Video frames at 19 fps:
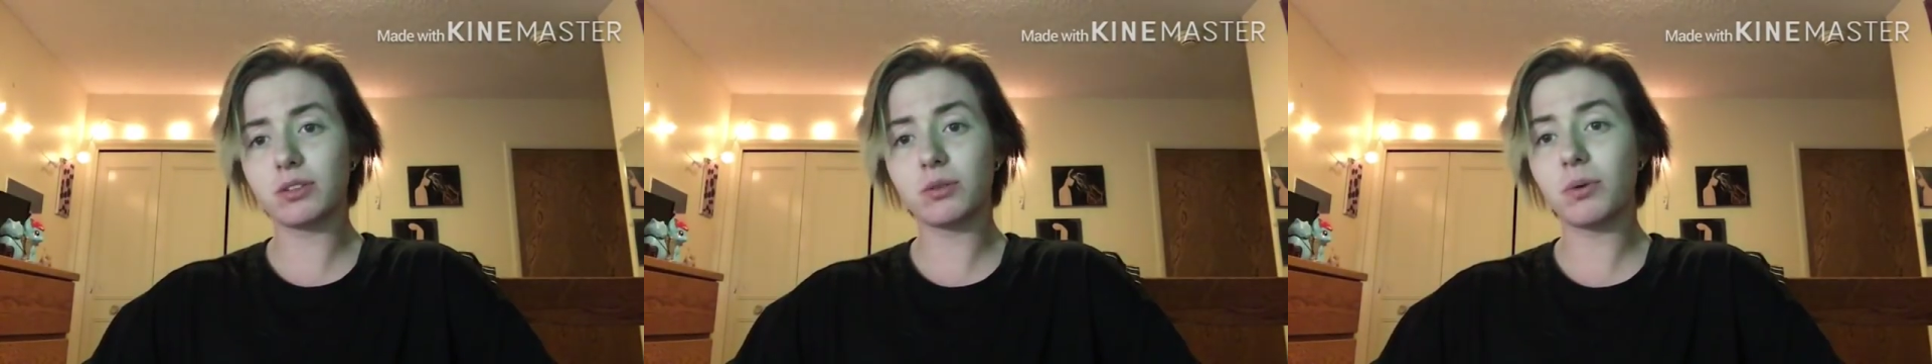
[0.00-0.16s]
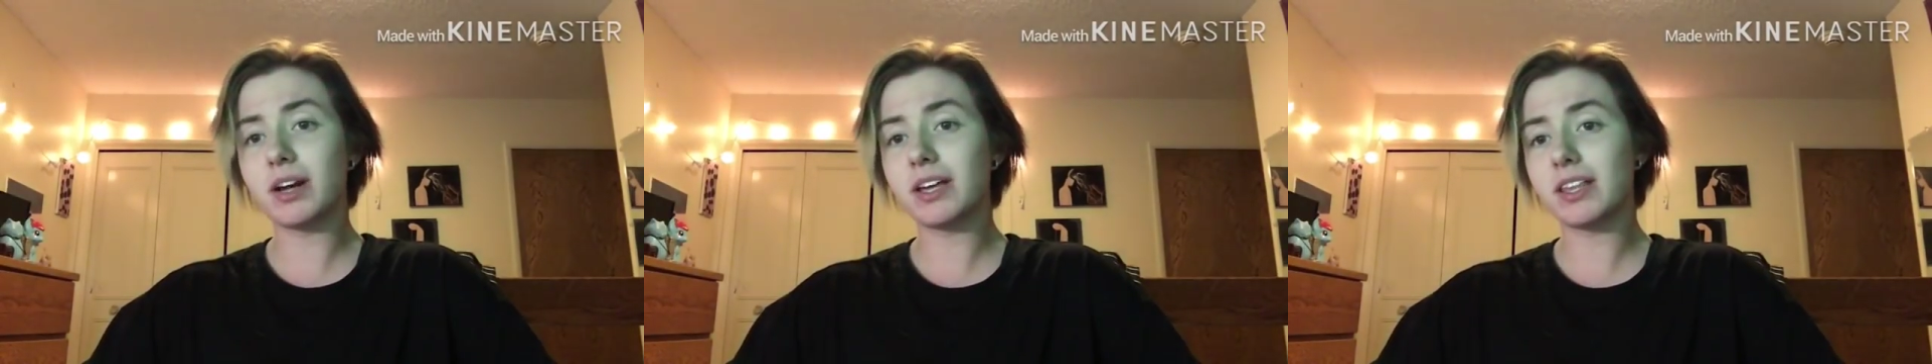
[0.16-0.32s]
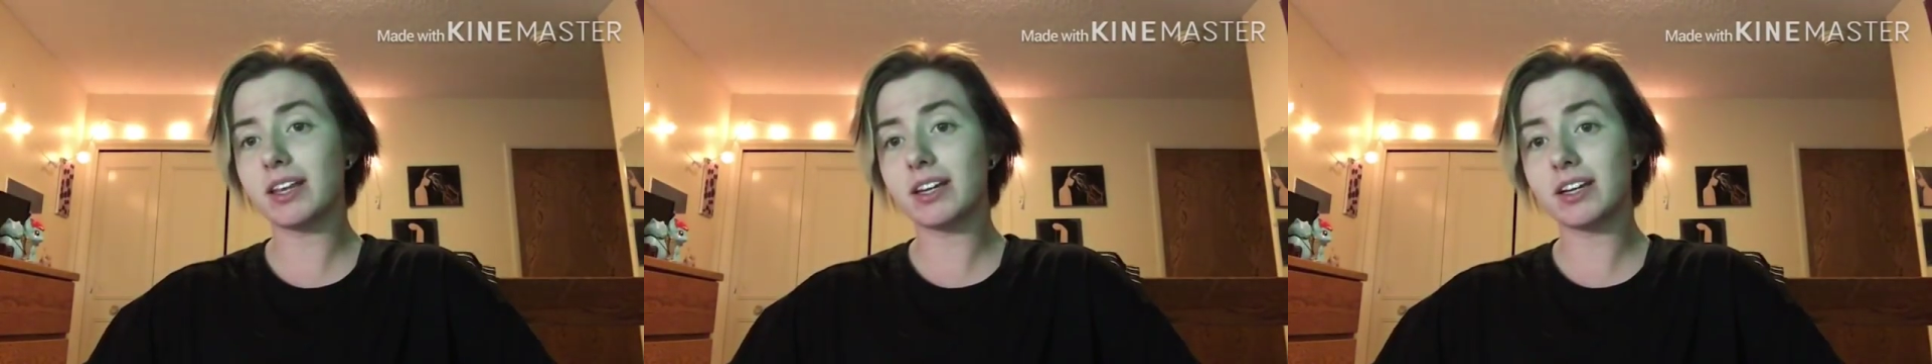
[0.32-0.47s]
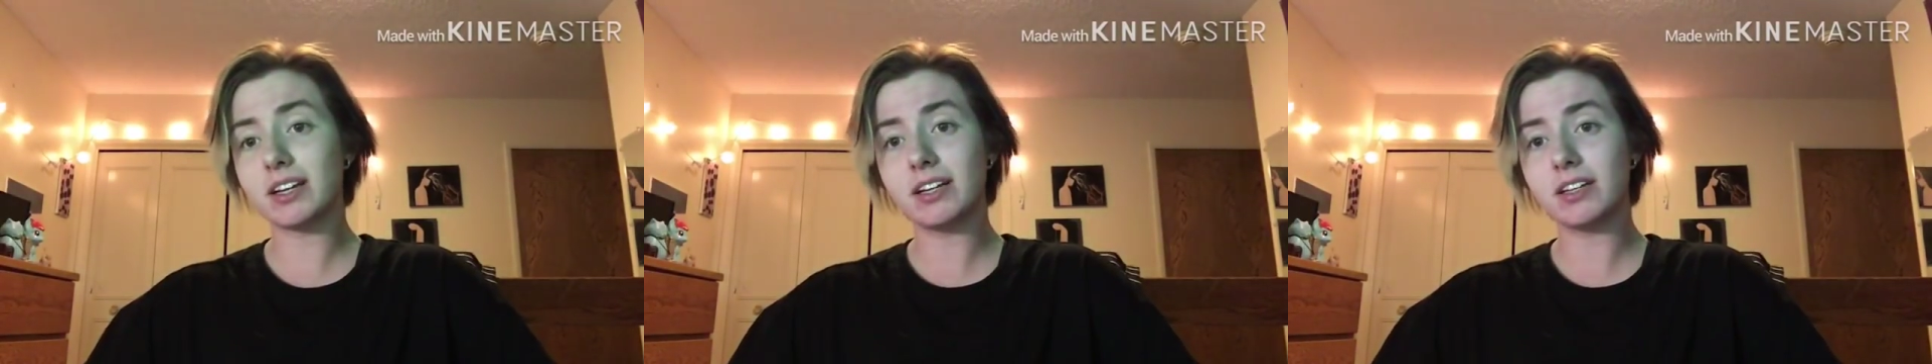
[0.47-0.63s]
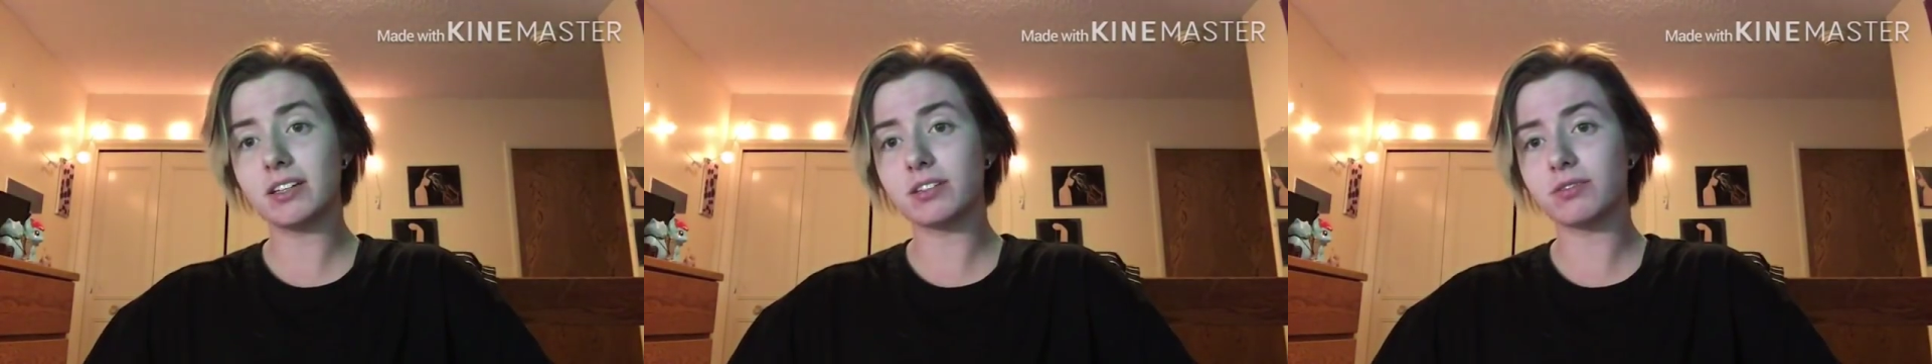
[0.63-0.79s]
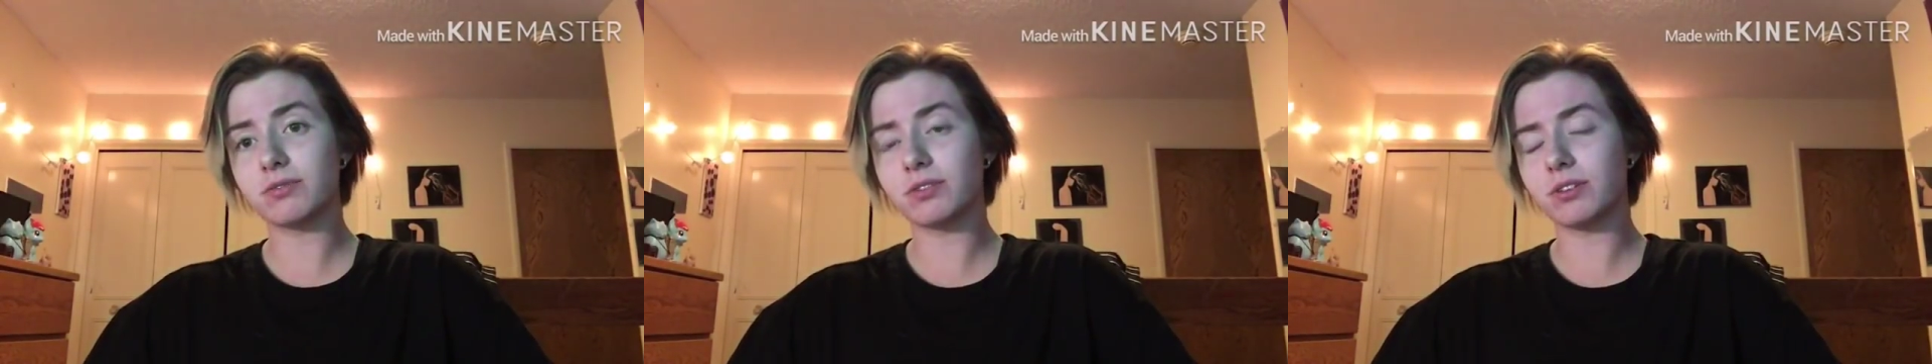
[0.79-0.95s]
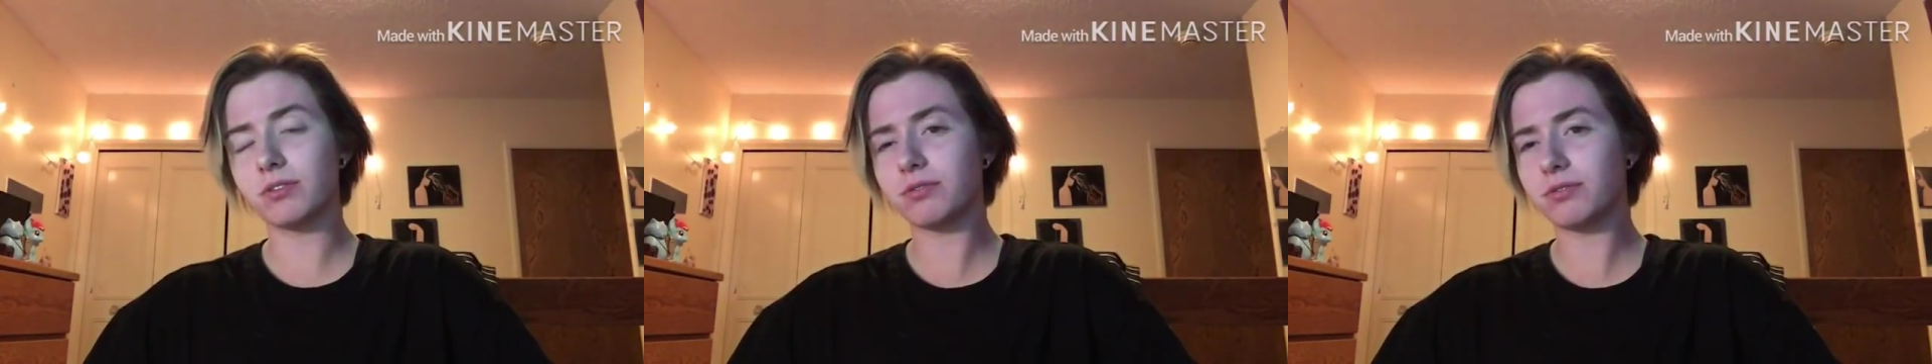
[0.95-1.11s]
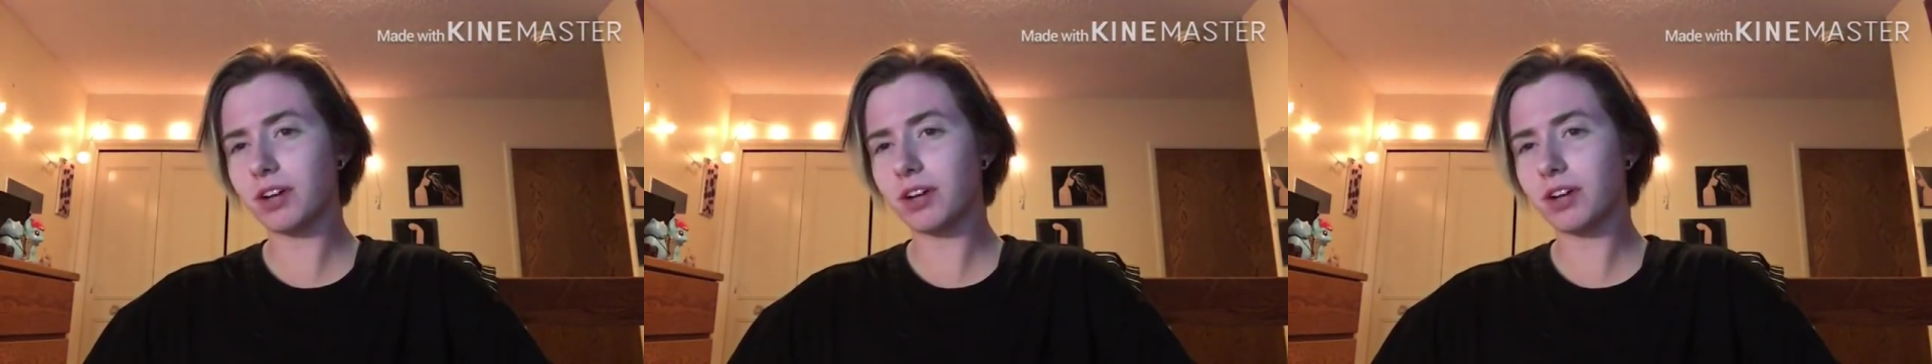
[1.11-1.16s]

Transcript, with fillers: the way that it is for a